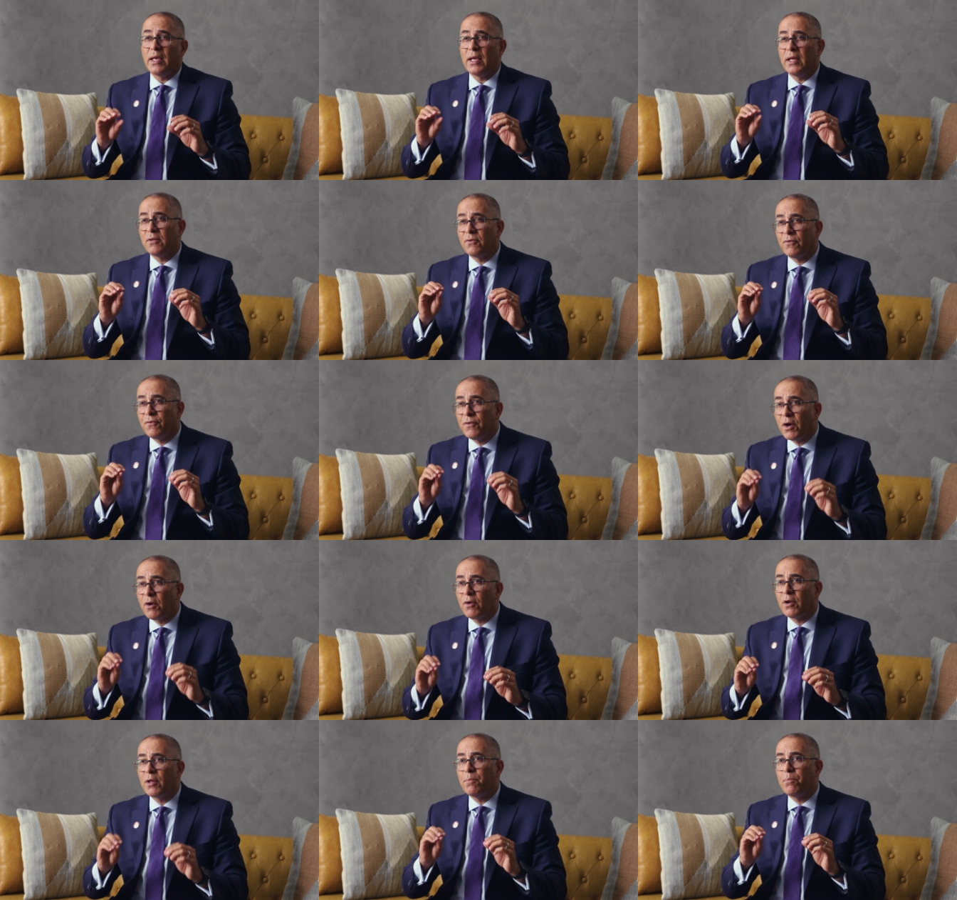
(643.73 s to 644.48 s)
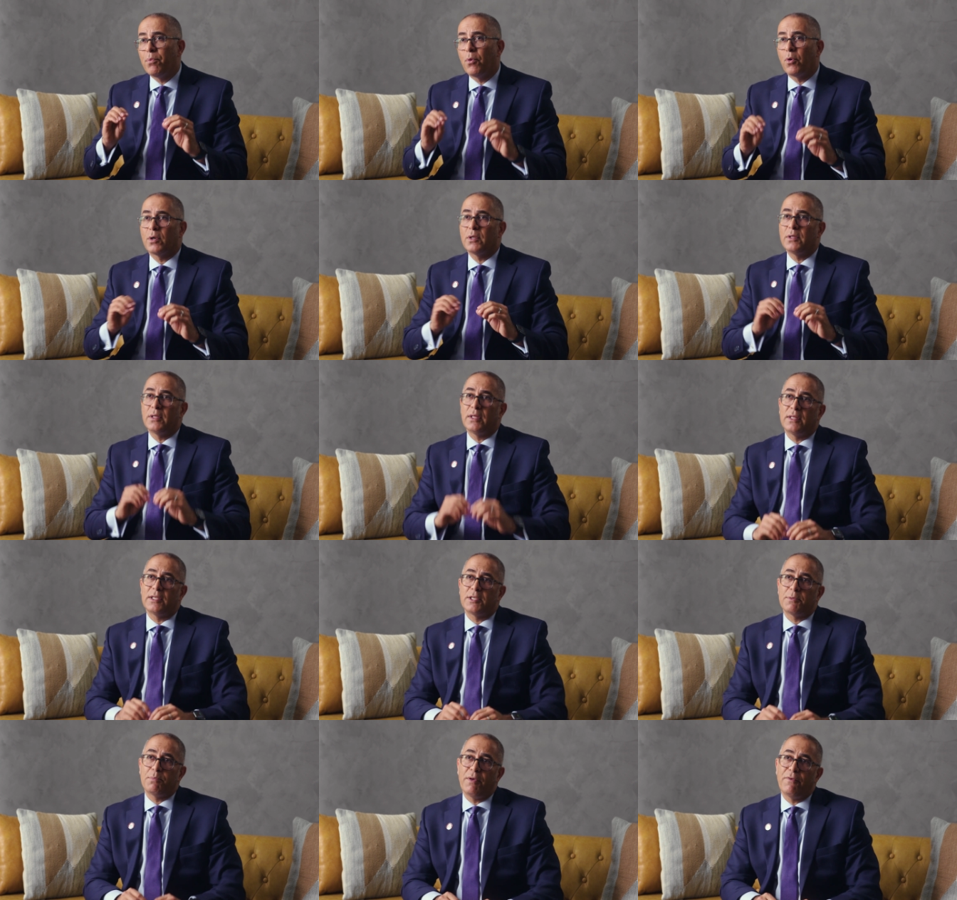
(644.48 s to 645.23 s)
it's very important
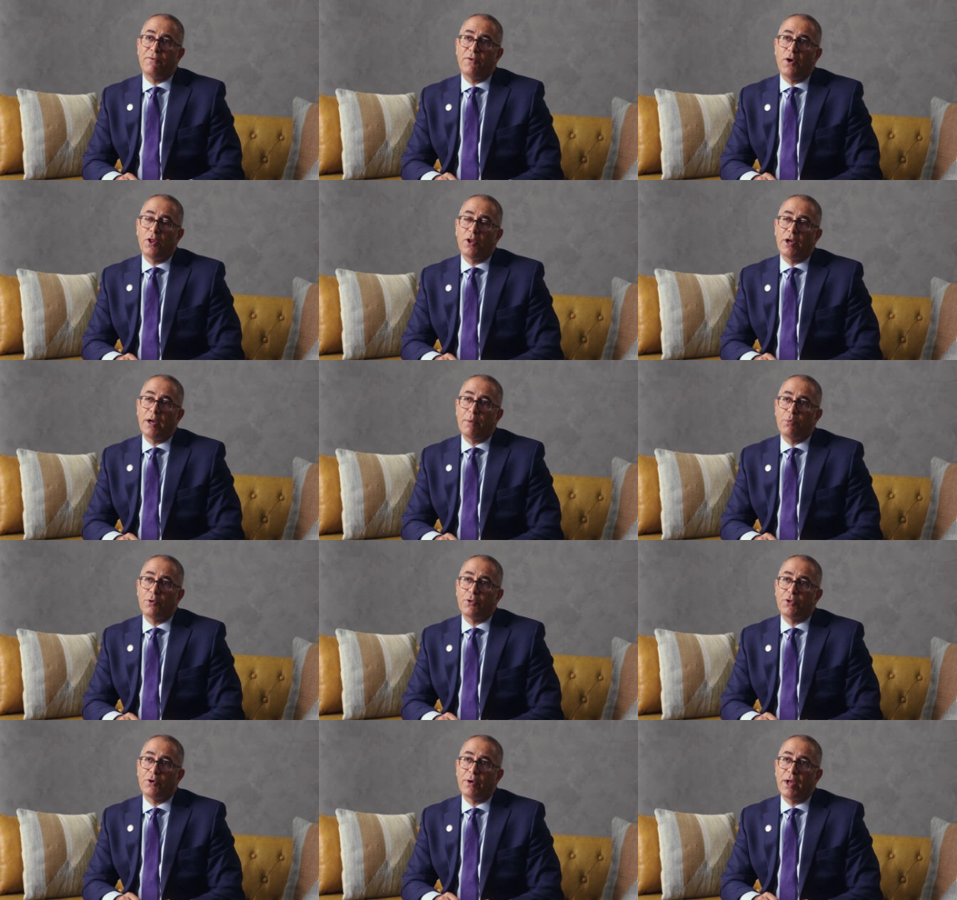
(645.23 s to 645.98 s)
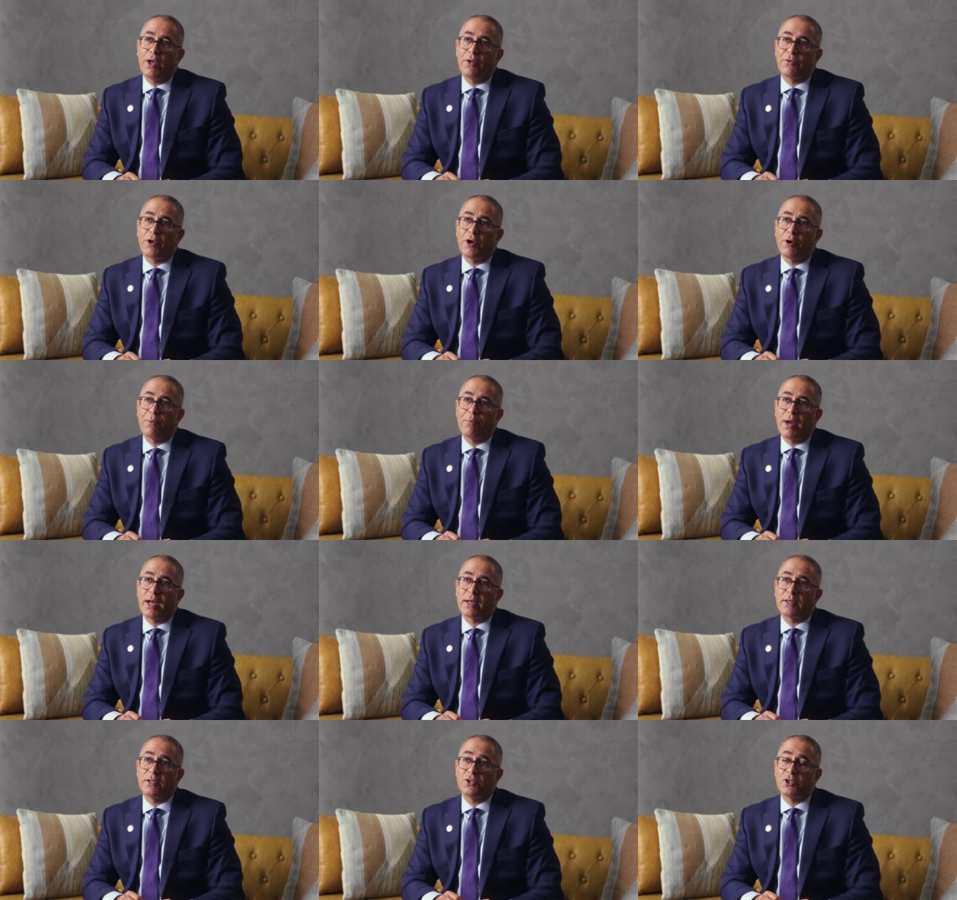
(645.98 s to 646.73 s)
that this be followed up with your healthcare
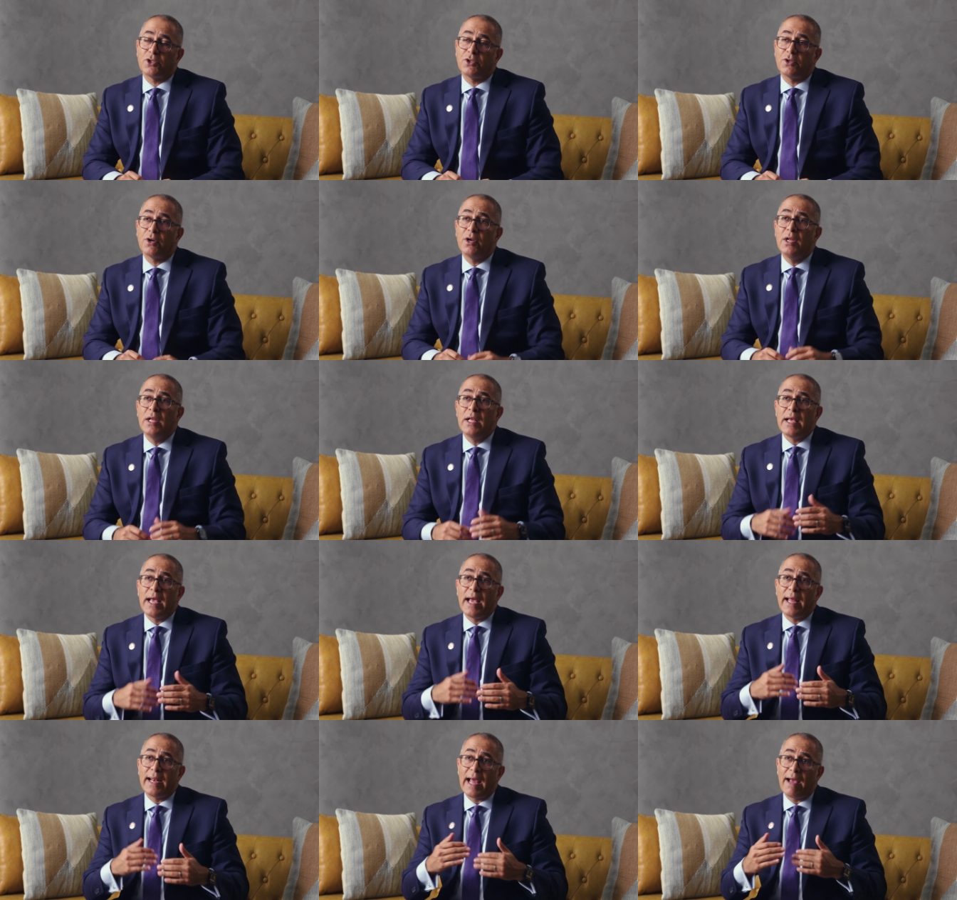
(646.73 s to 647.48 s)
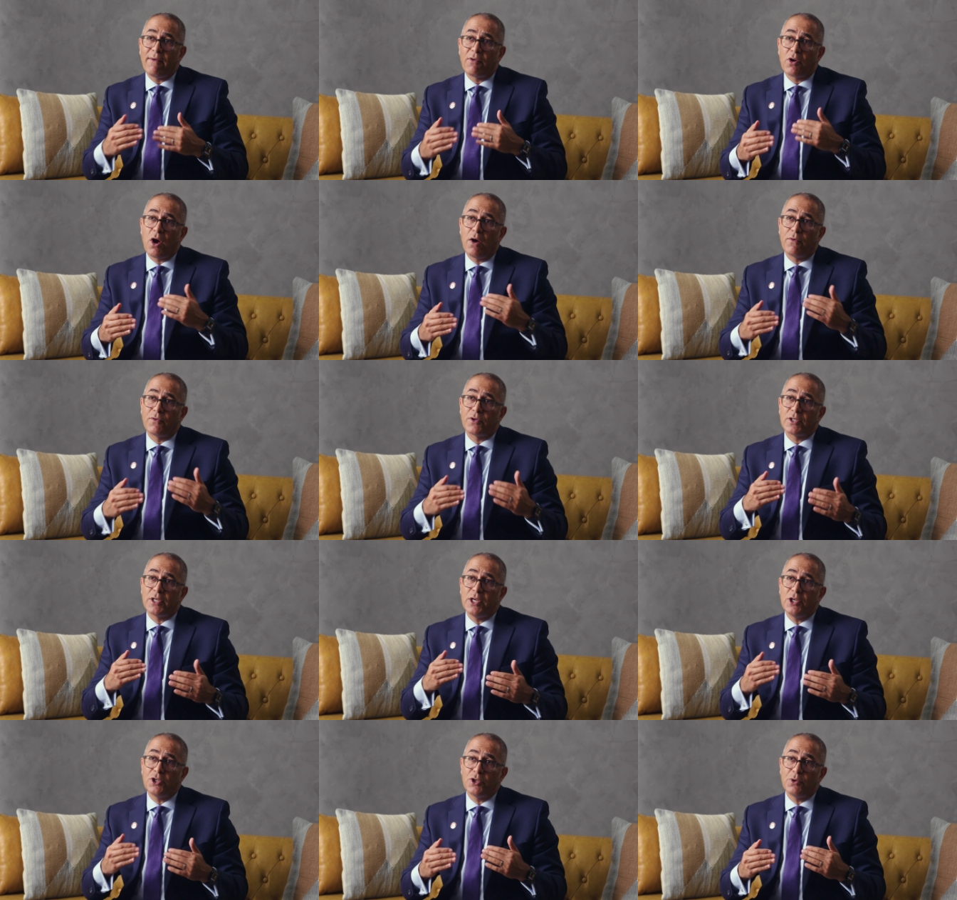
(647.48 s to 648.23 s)
practitioner and have a
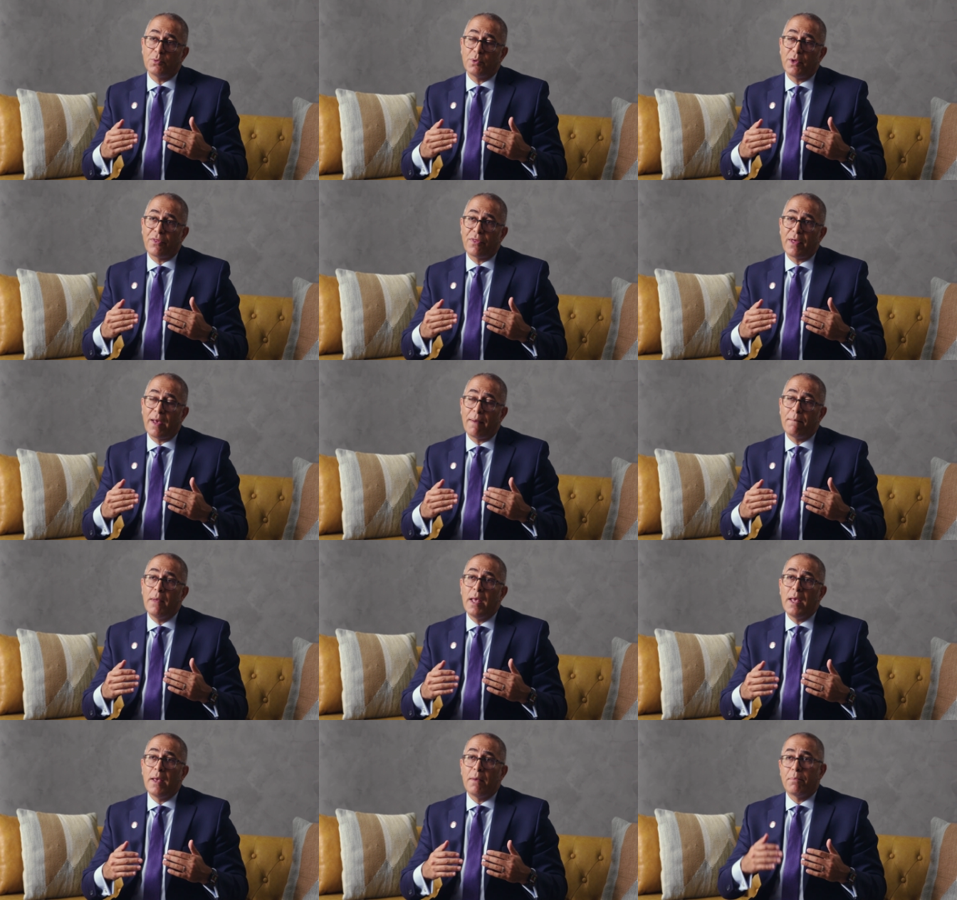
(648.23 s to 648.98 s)
conversation with them,